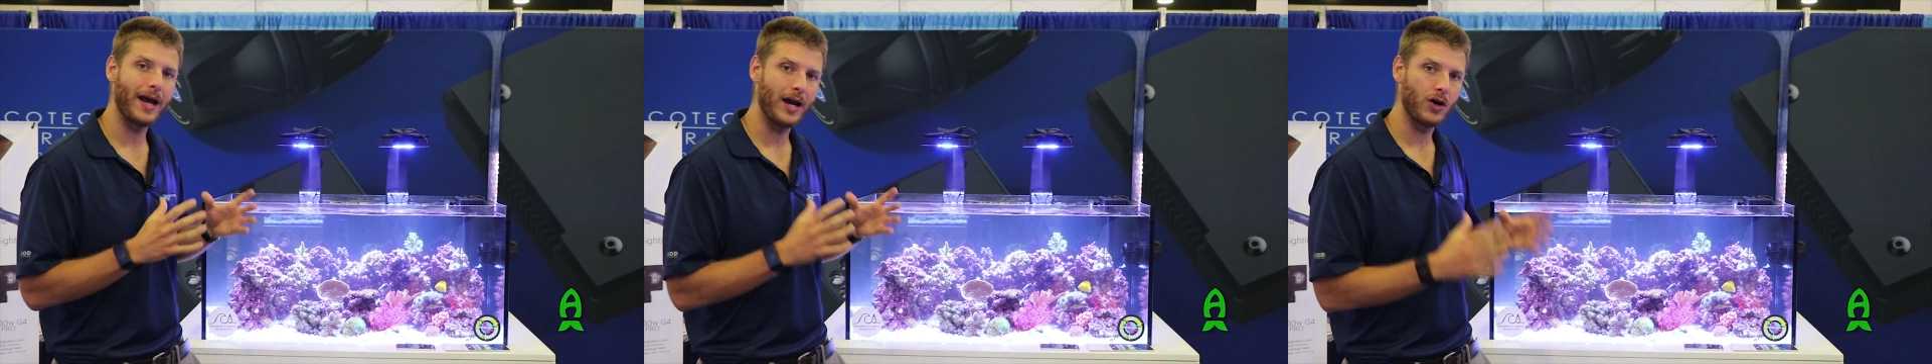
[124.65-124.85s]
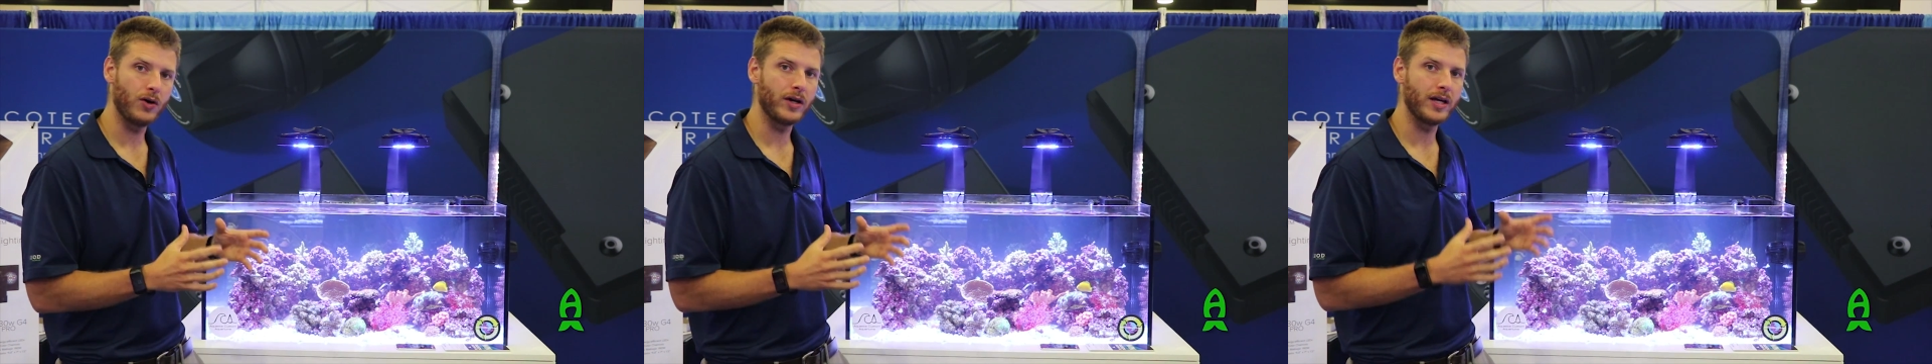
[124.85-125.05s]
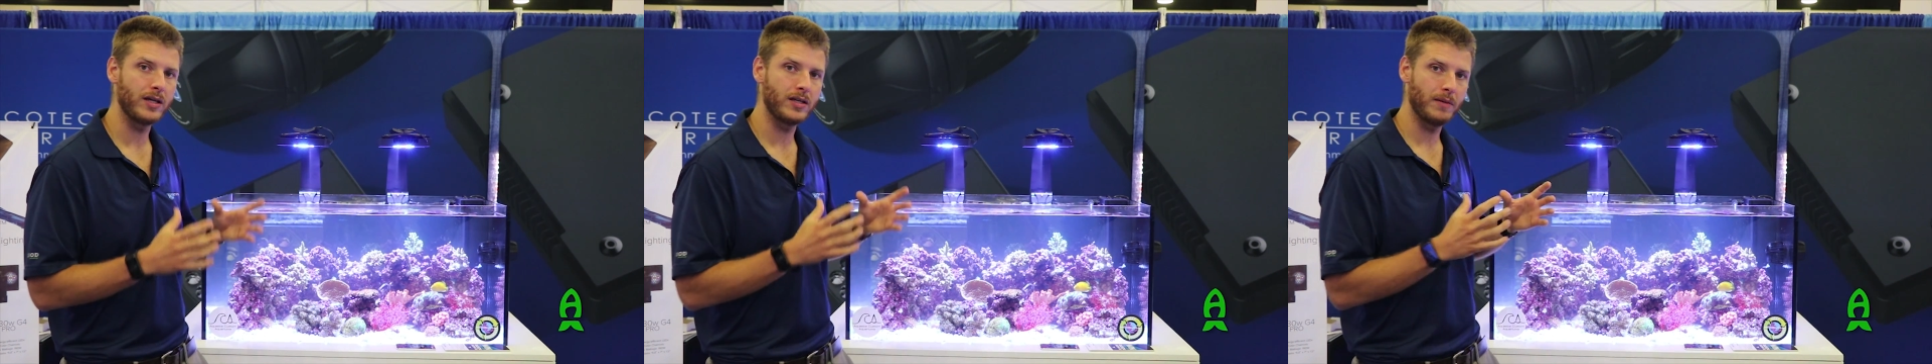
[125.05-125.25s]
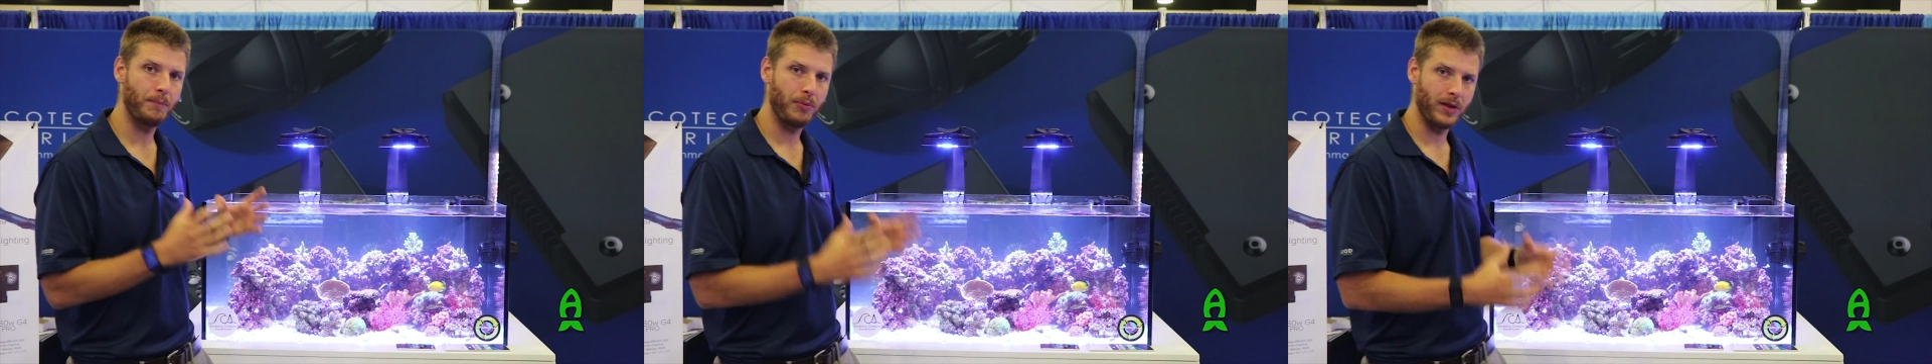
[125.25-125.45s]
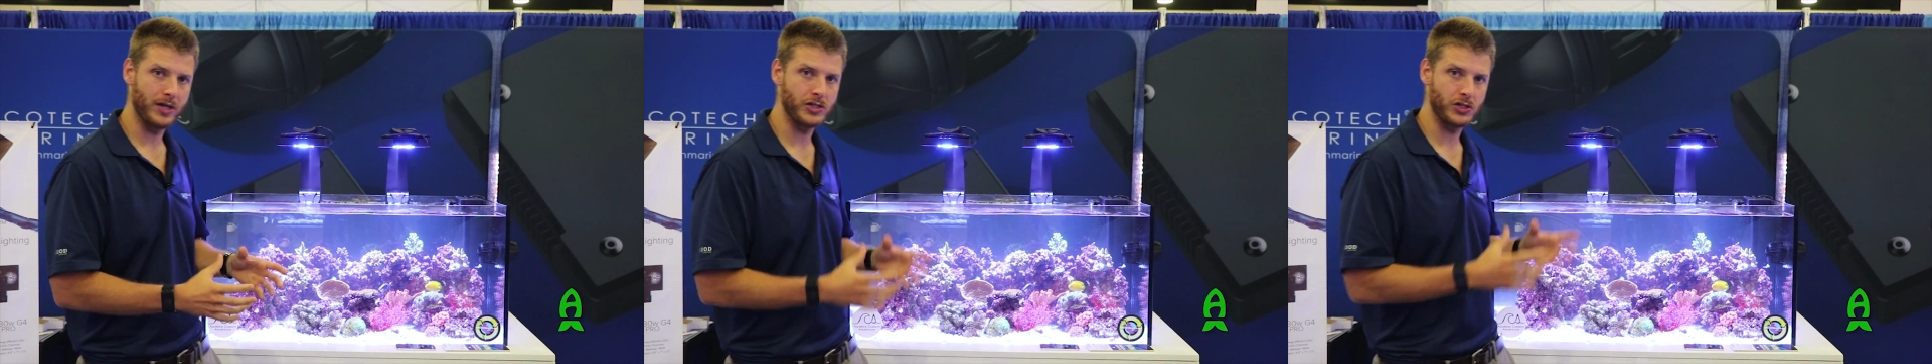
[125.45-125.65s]
area to
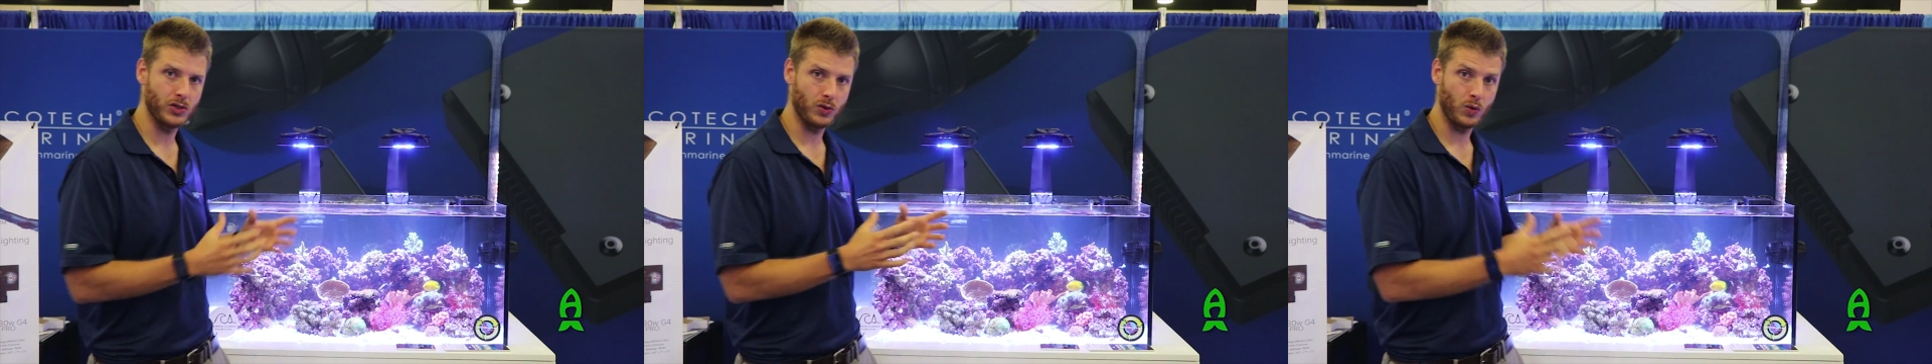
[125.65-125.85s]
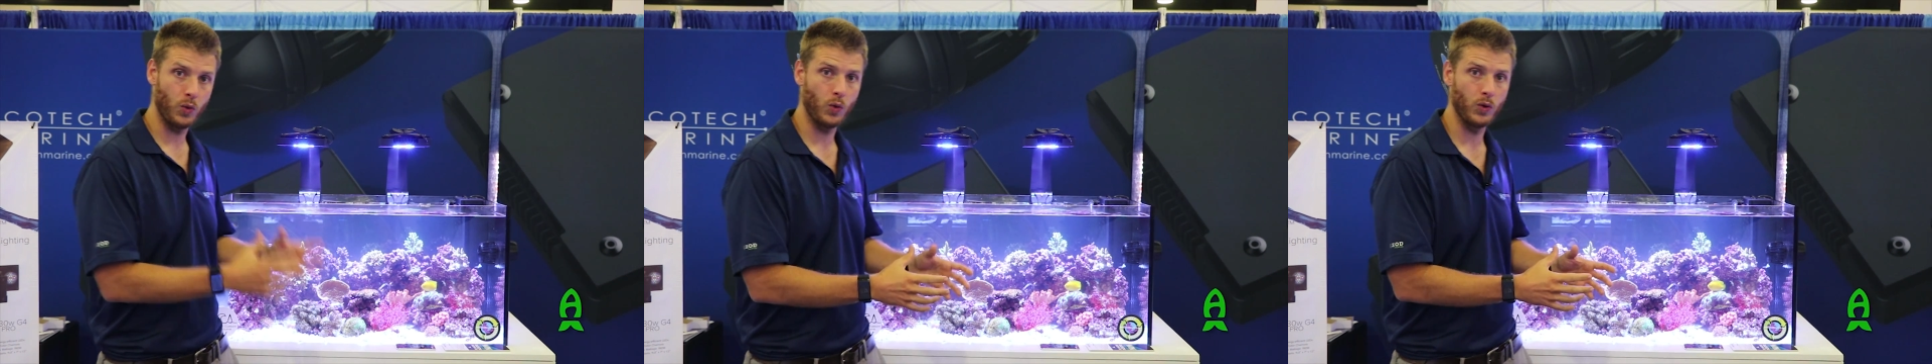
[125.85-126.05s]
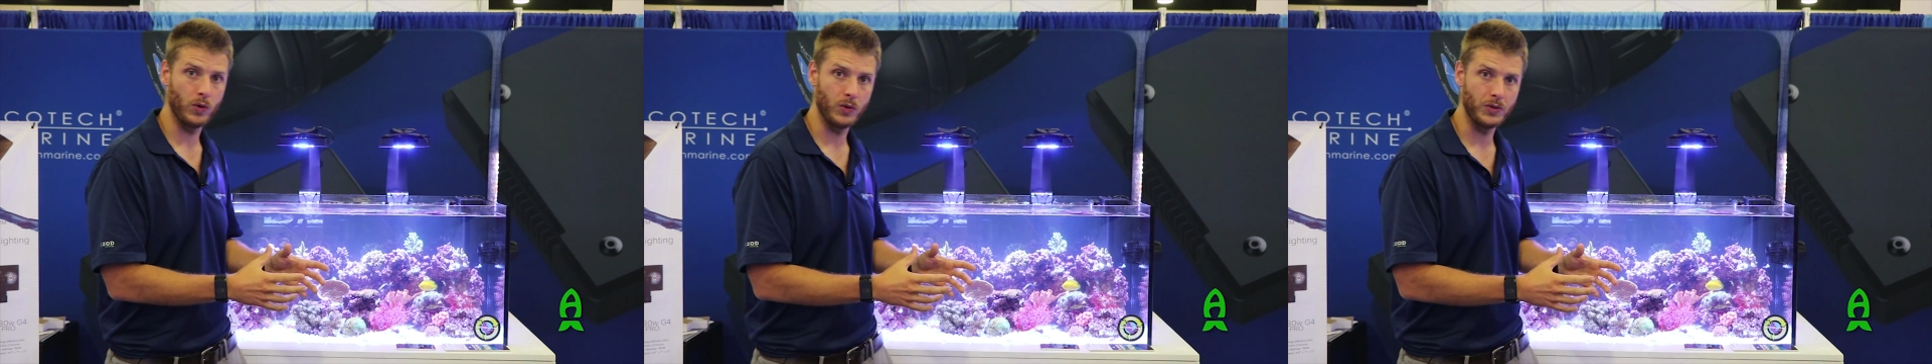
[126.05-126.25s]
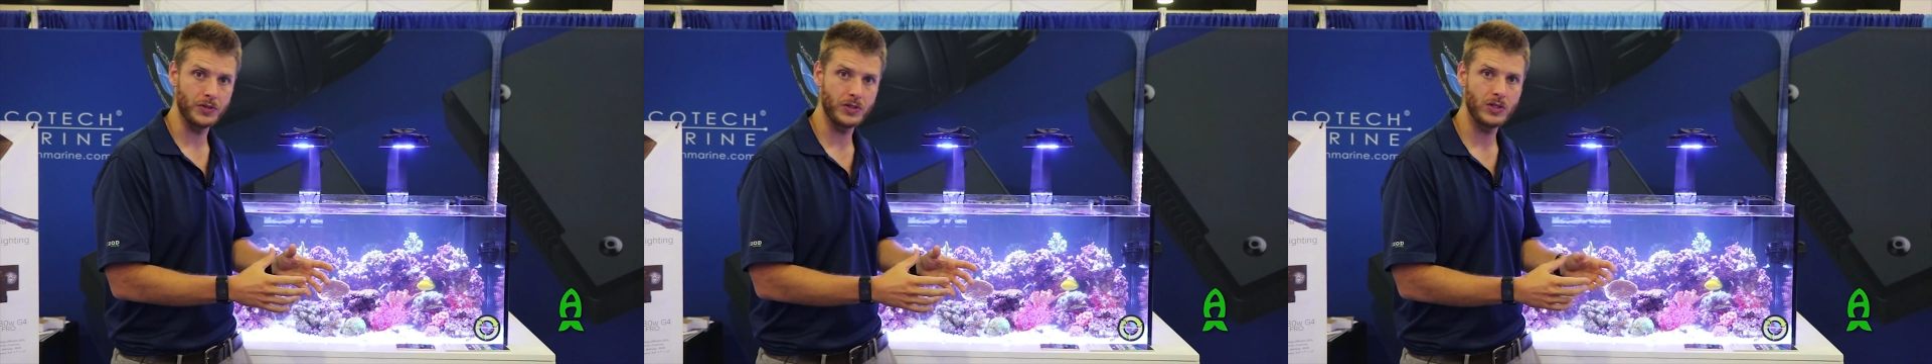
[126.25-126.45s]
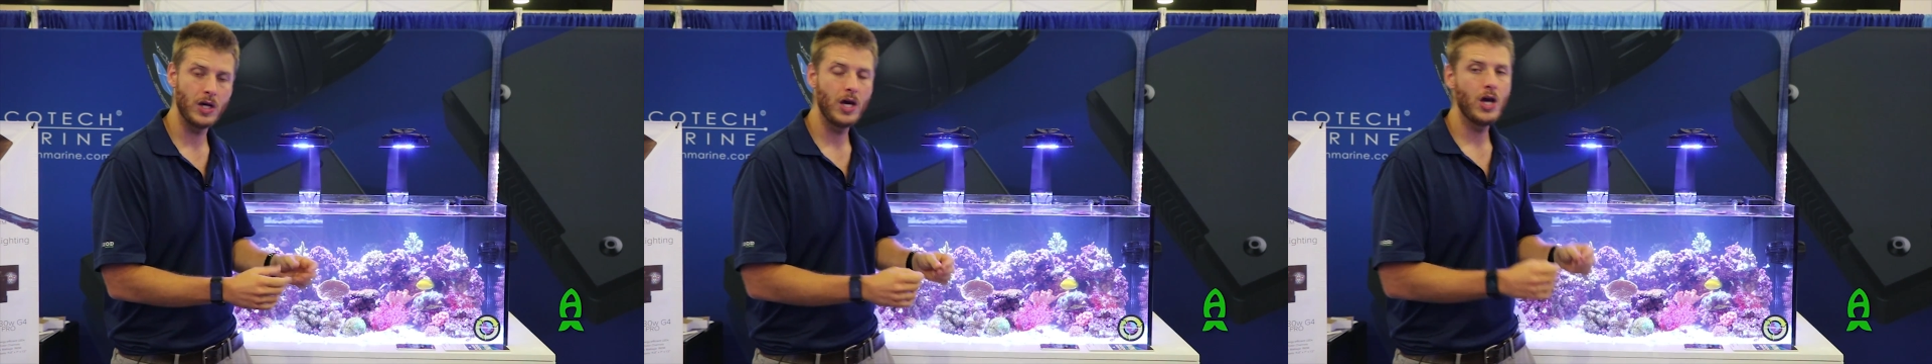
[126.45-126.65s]
place your
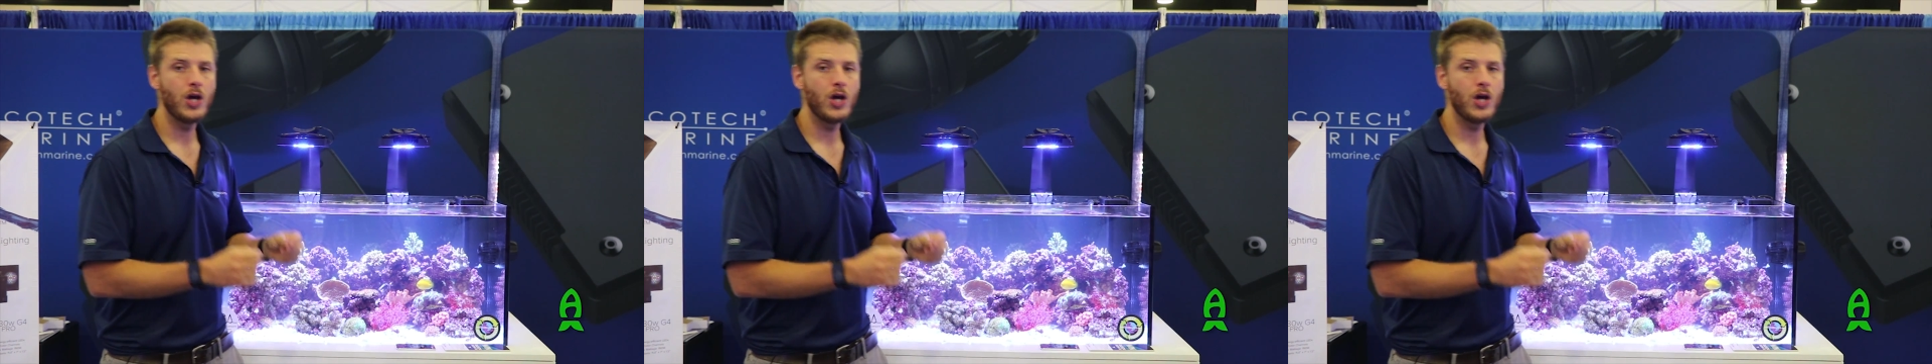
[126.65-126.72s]
corals.